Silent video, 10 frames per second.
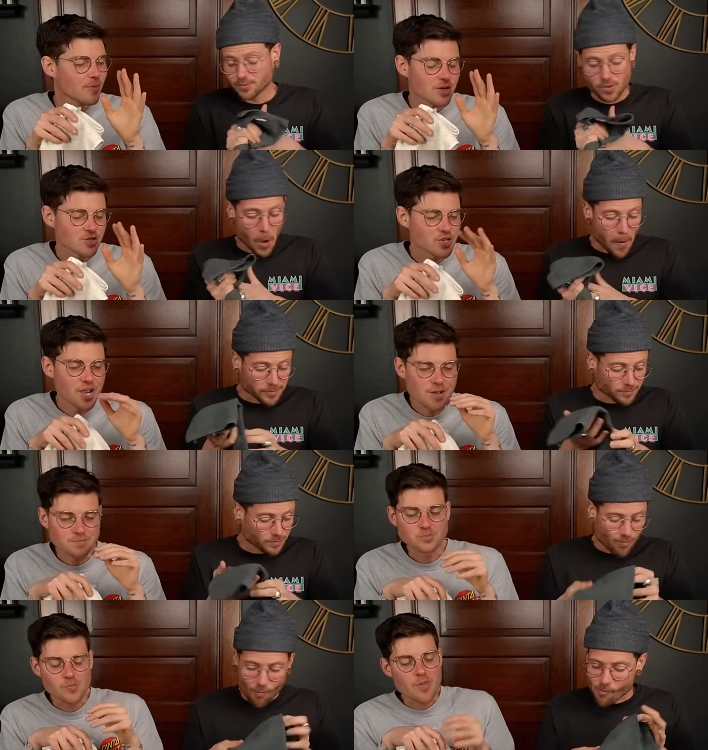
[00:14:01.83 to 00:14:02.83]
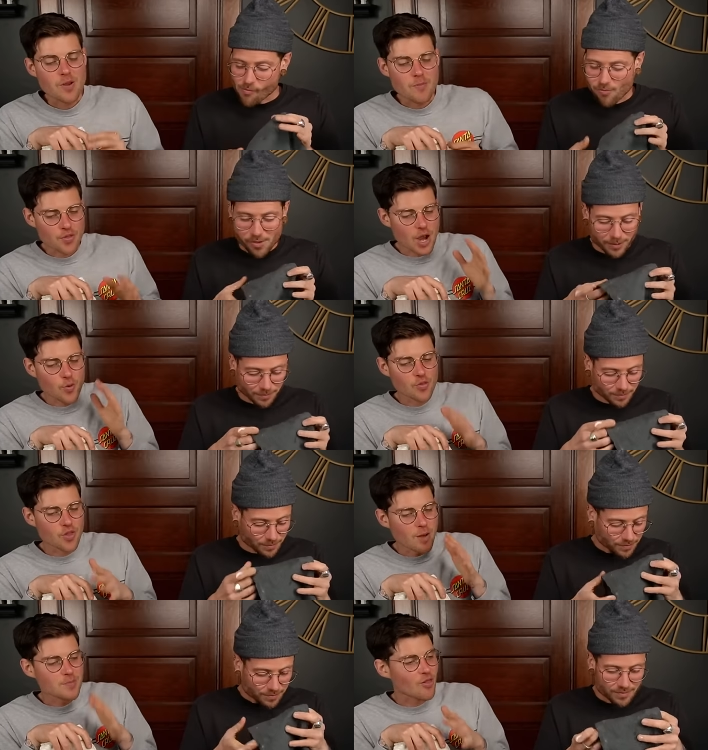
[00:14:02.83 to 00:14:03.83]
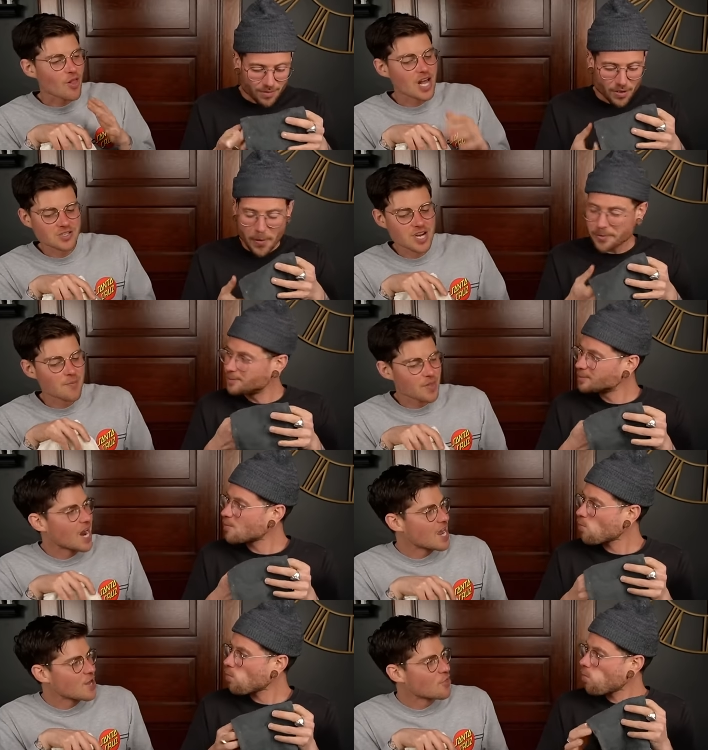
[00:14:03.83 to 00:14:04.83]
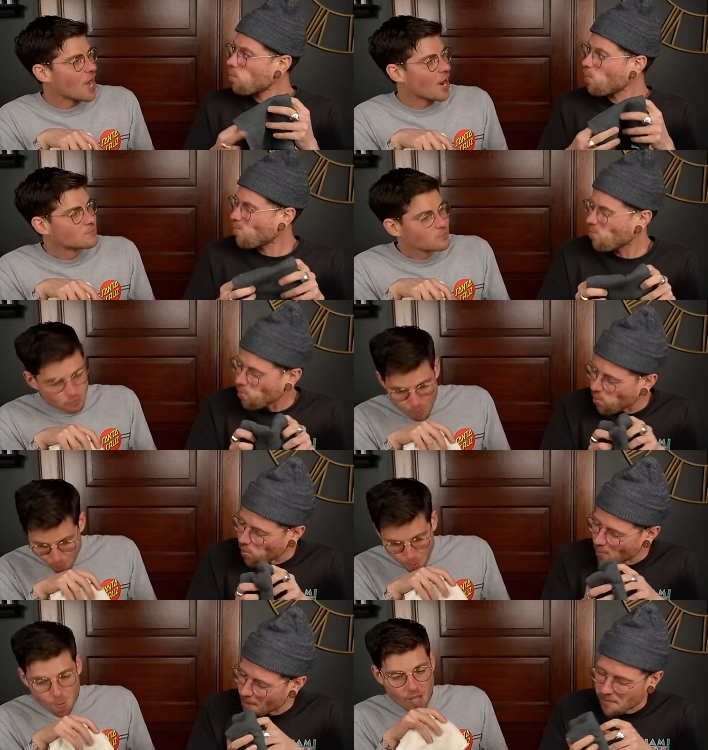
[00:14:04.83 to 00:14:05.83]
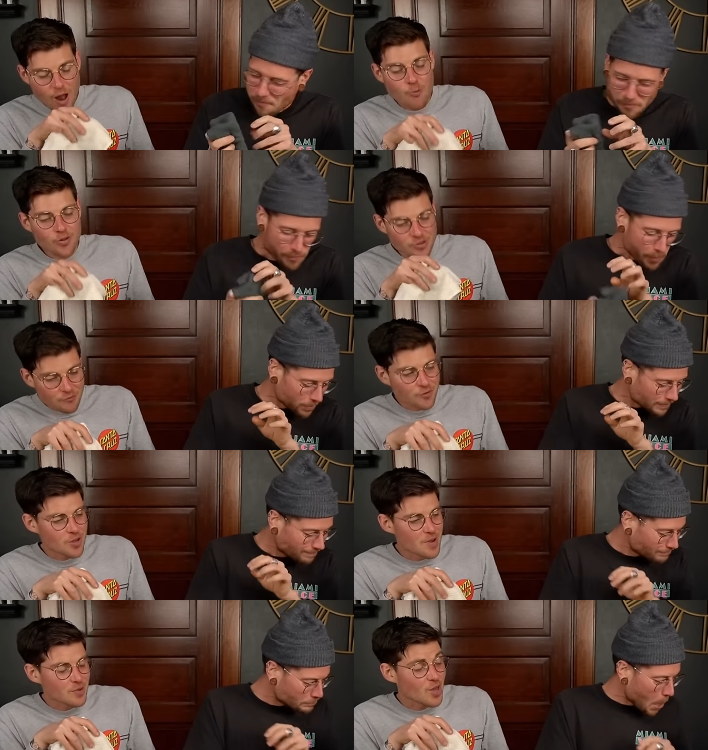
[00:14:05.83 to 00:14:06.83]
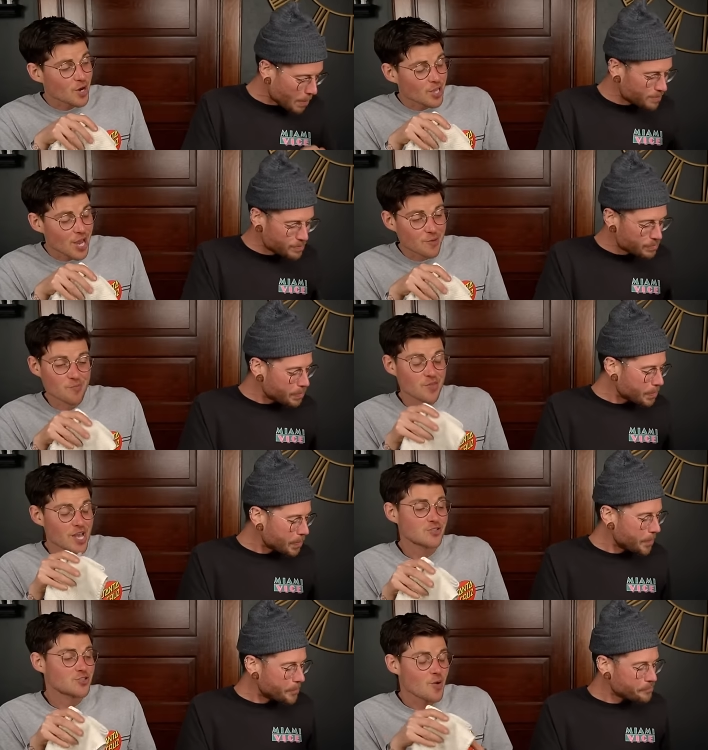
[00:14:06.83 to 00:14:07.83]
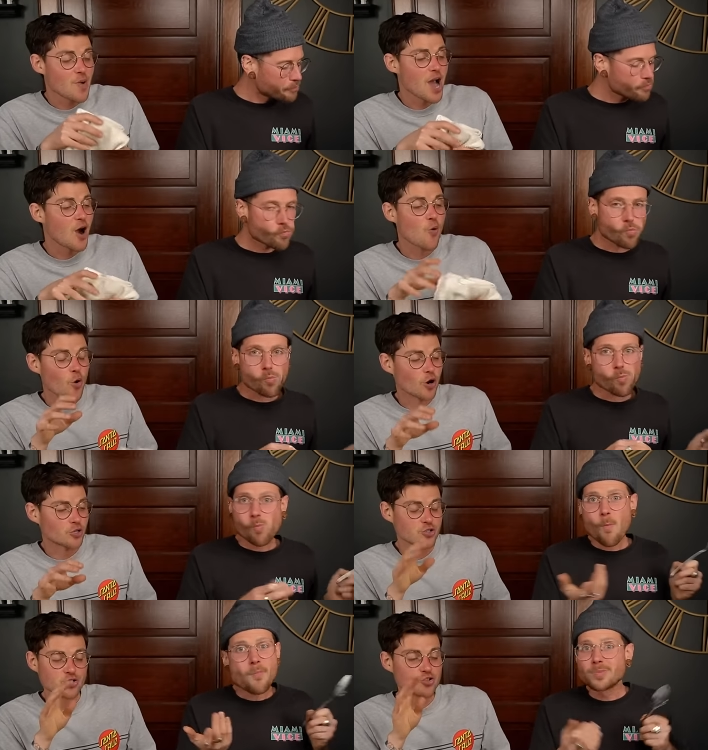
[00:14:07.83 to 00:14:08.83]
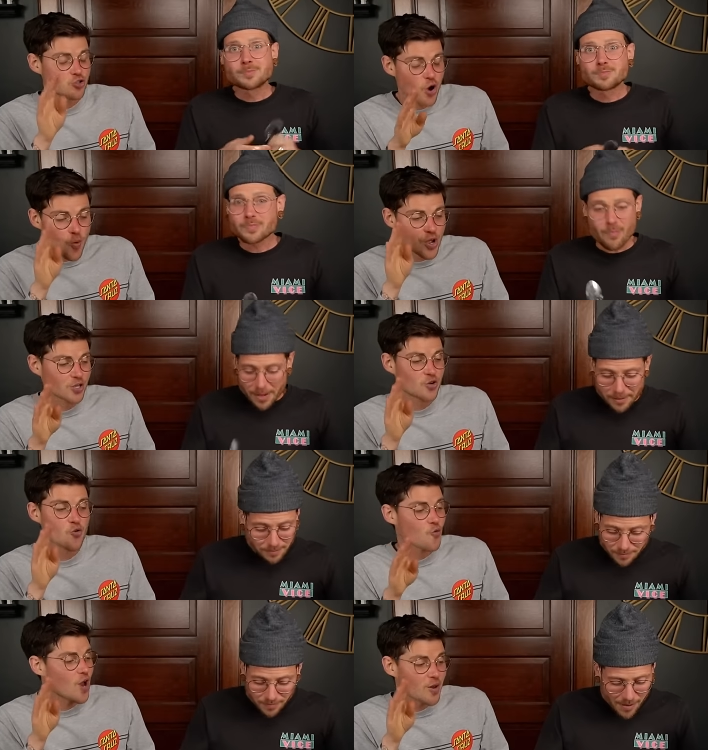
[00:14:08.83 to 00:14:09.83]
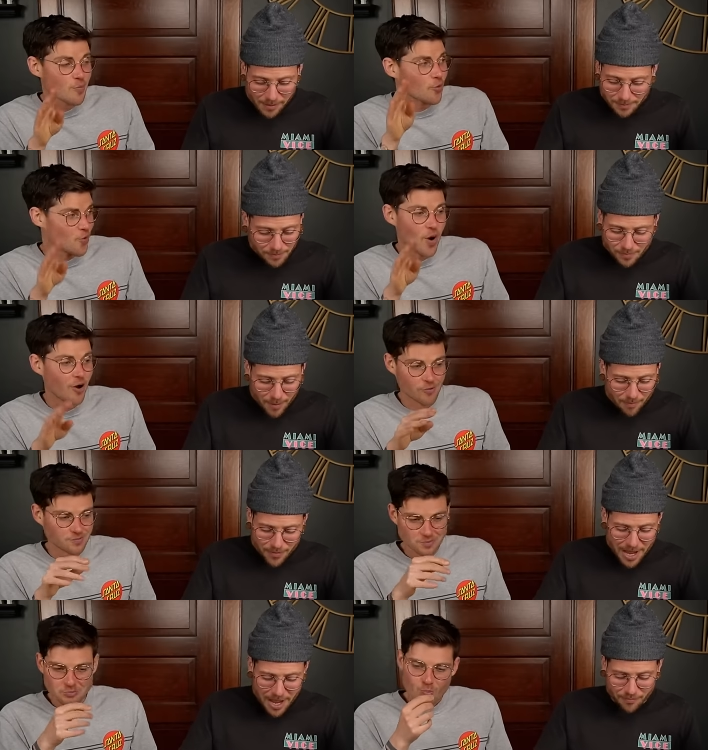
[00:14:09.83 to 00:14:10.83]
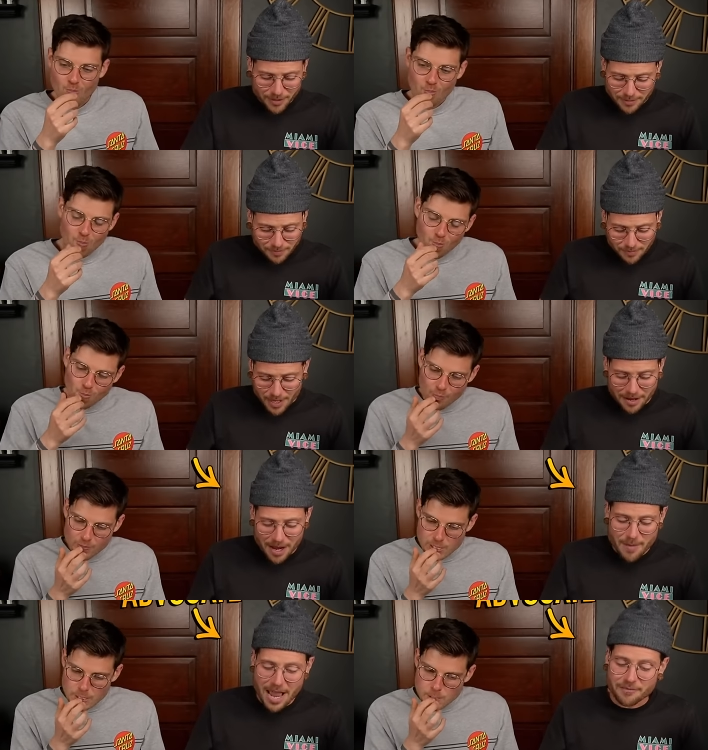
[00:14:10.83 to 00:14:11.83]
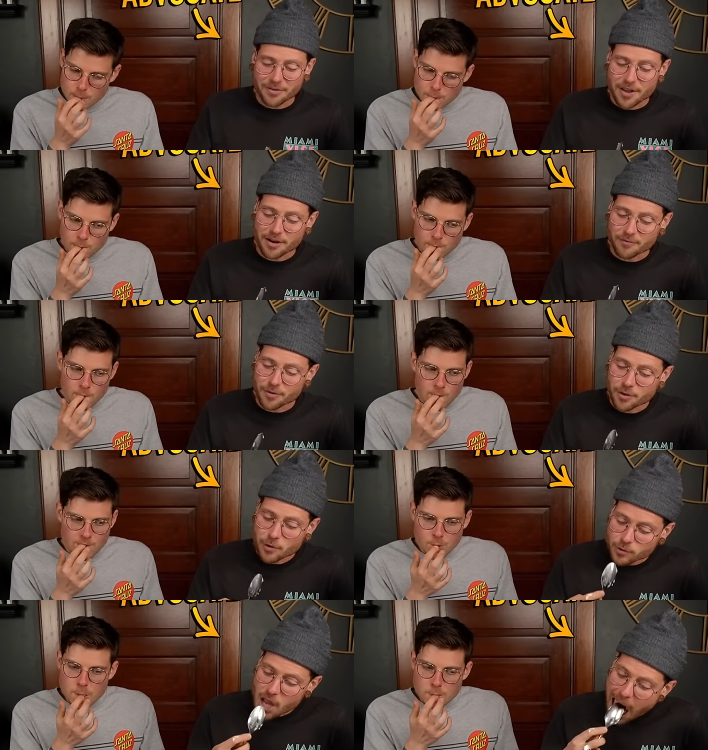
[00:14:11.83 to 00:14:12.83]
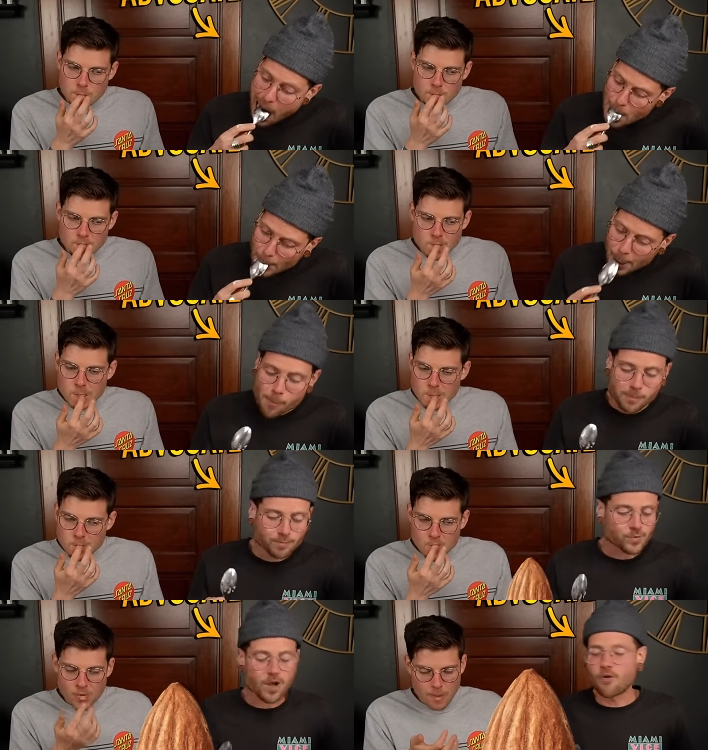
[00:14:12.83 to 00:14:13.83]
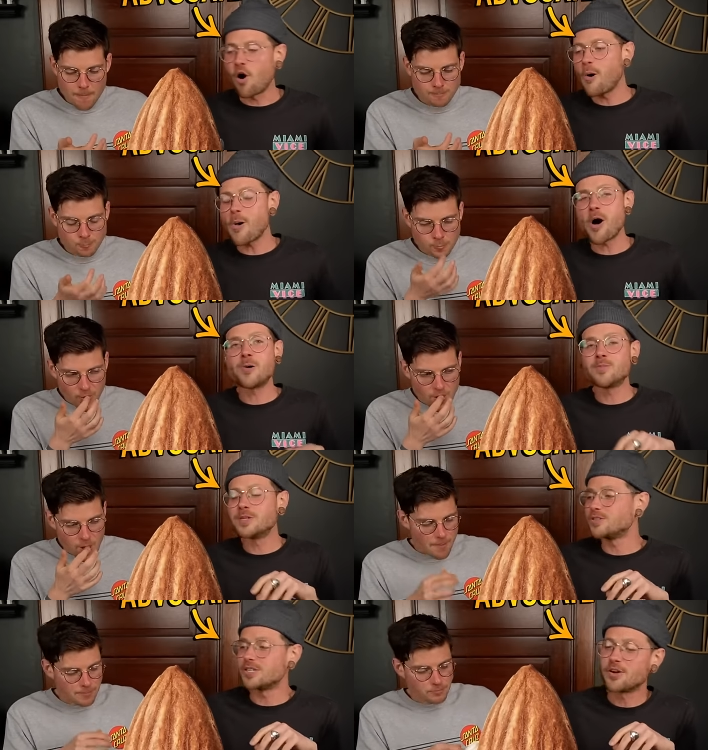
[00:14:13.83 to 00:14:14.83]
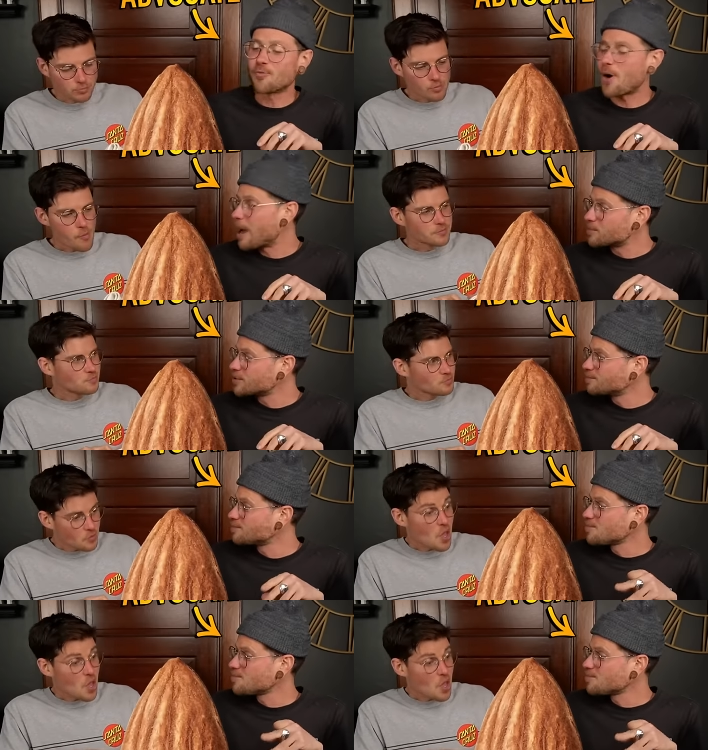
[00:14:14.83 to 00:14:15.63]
Speaker 1: I'm gonna say it, but that will not be the last time that I eat that. I will definitely make that again. That somehow worked so incredibly well. Yeah, and I'm advocating for the use of whole almonds in wraps.